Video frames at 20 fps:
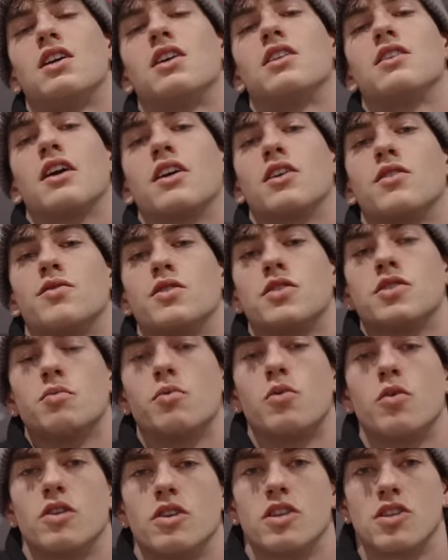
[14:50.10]
thank you for
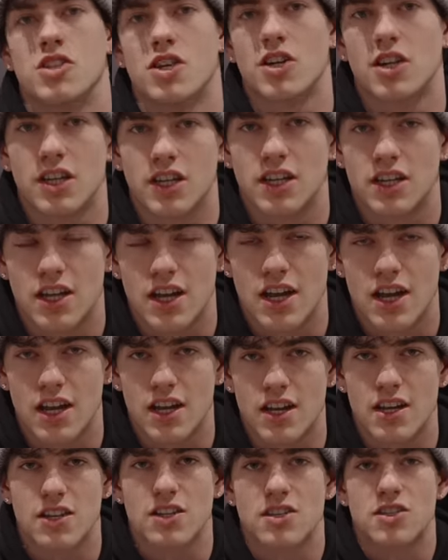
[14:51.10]
supporting the journey
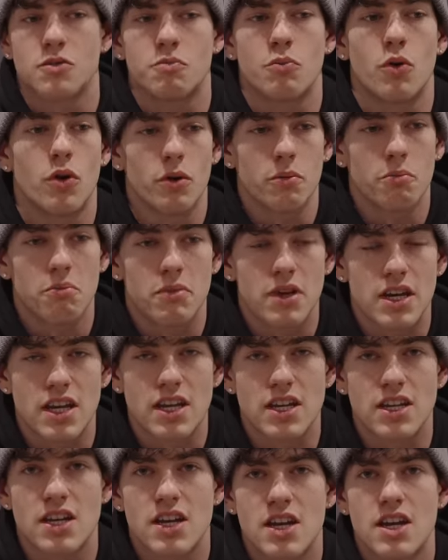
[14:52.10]
and supporting
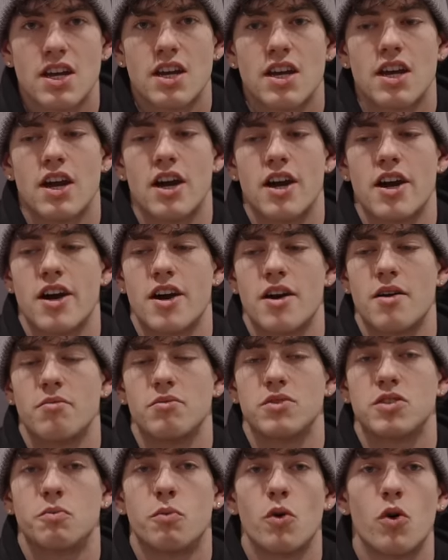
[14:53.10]
me
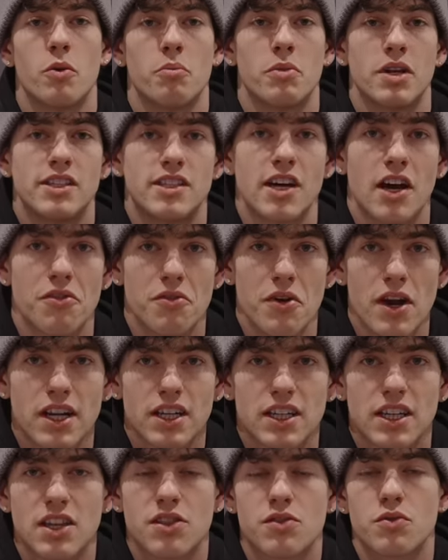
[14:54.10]

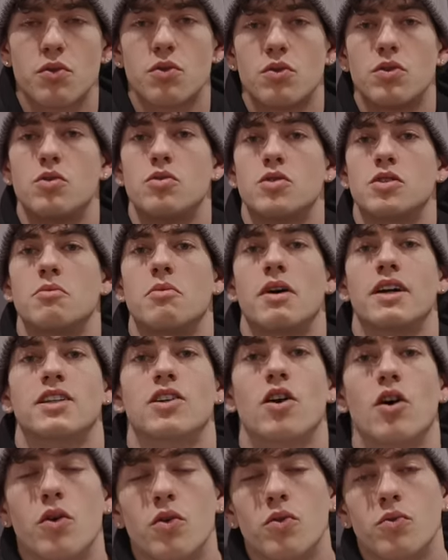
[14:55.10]
directly through using my
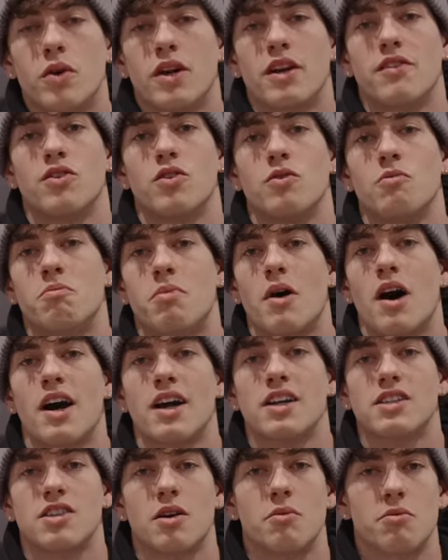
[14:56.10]
code whenever you
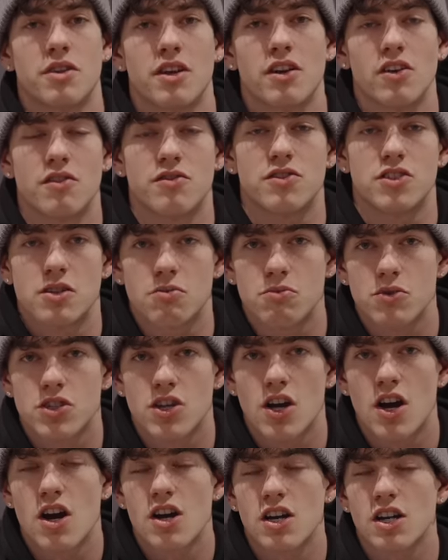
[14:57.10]
buy something off
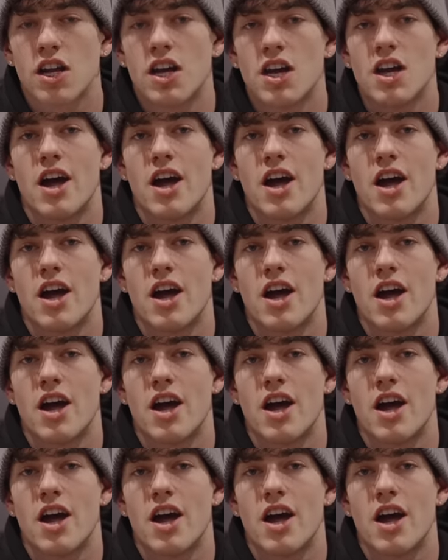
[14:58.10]
Gymshark,